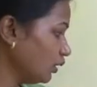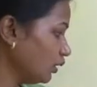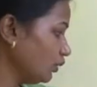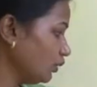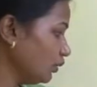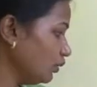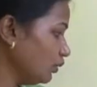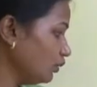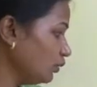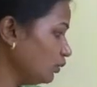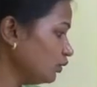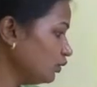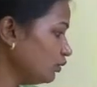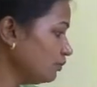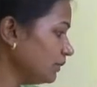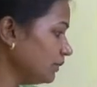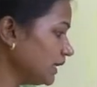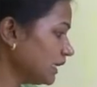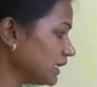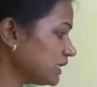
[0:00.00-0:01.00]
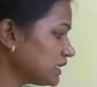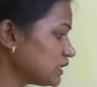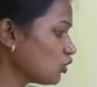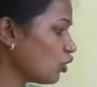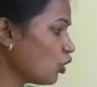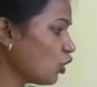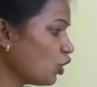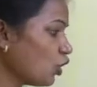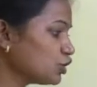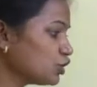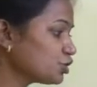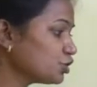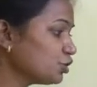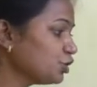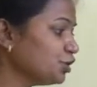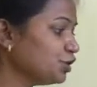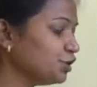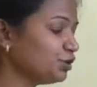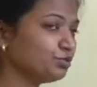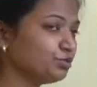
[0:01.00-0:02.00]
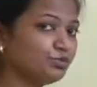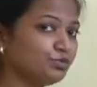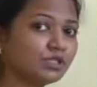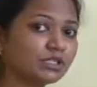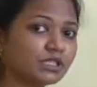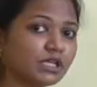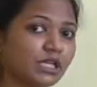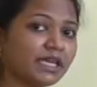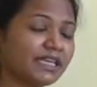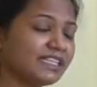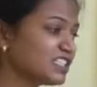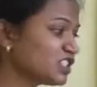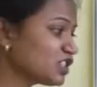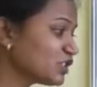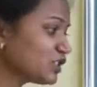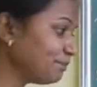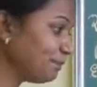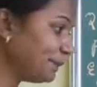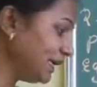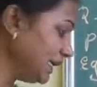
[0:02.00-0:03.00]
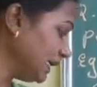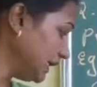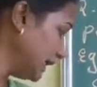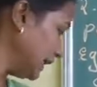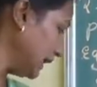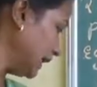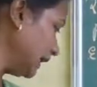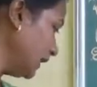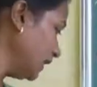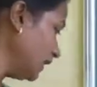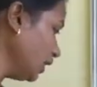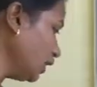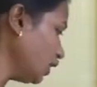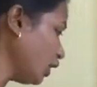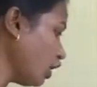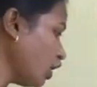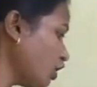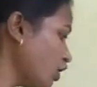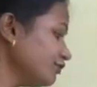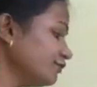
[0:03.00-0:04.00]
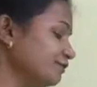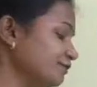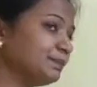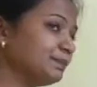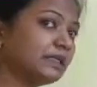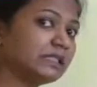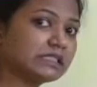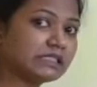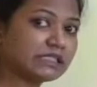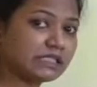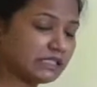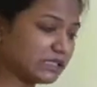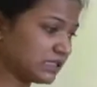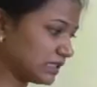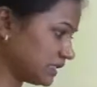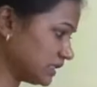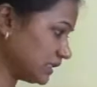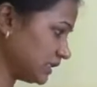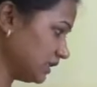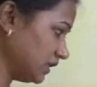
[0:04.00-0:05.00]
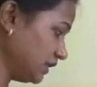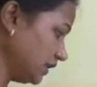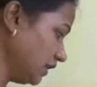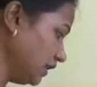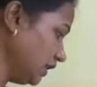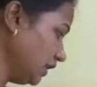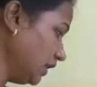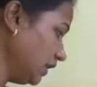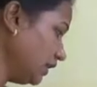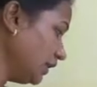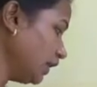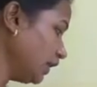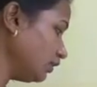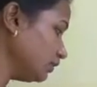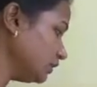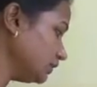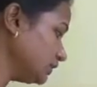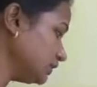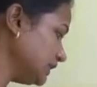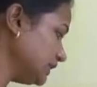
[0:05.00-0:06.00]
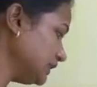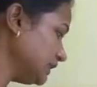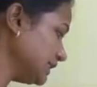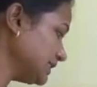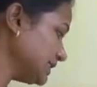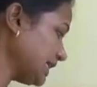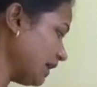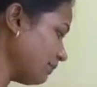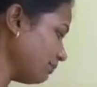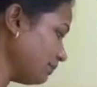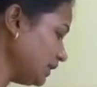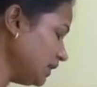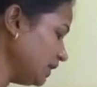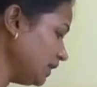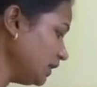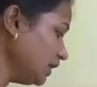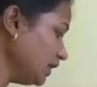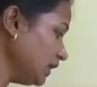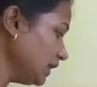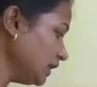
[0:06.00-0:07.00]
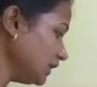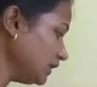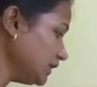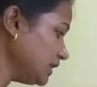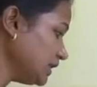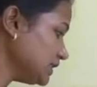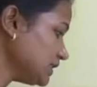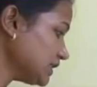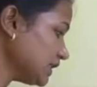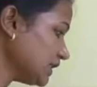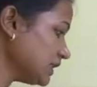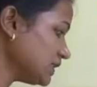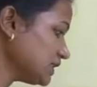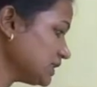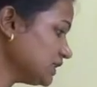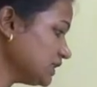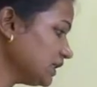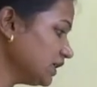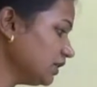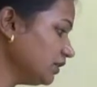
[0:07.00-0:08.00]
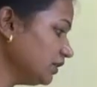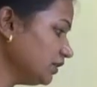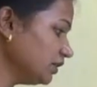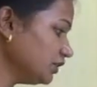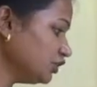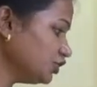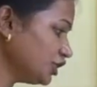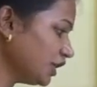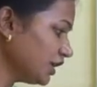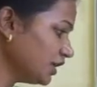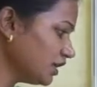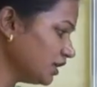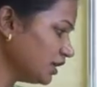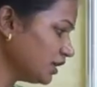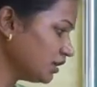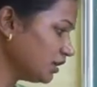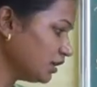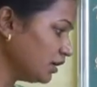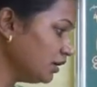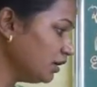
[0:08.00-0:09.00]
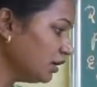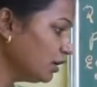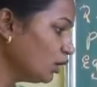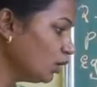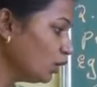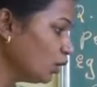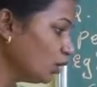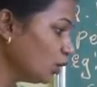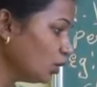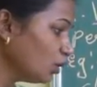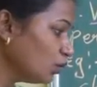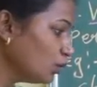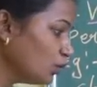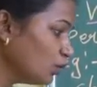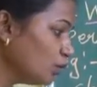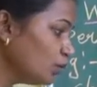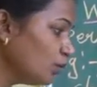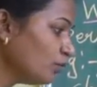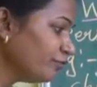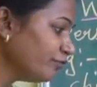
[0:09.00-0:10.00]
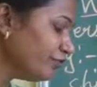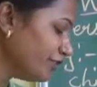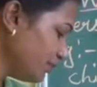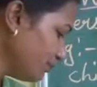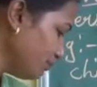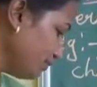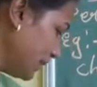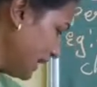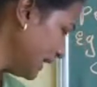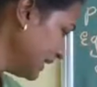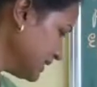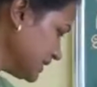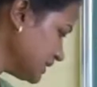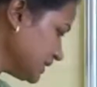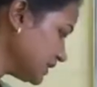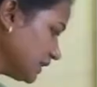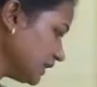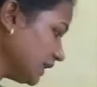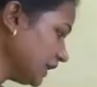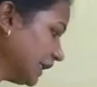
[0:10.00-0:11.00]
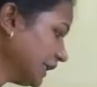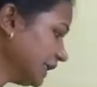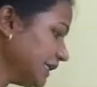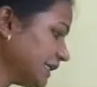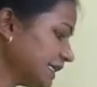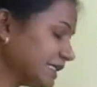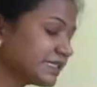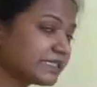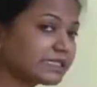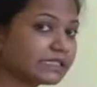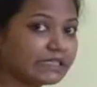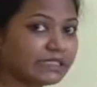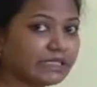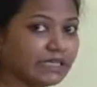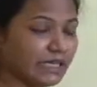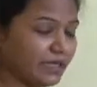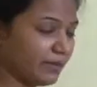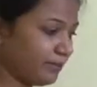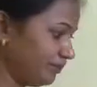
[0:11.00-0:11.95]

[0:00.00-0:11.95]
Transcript: Whom is also used in speaking of persons. Now see the example. This is the juggler whom we met yesterday.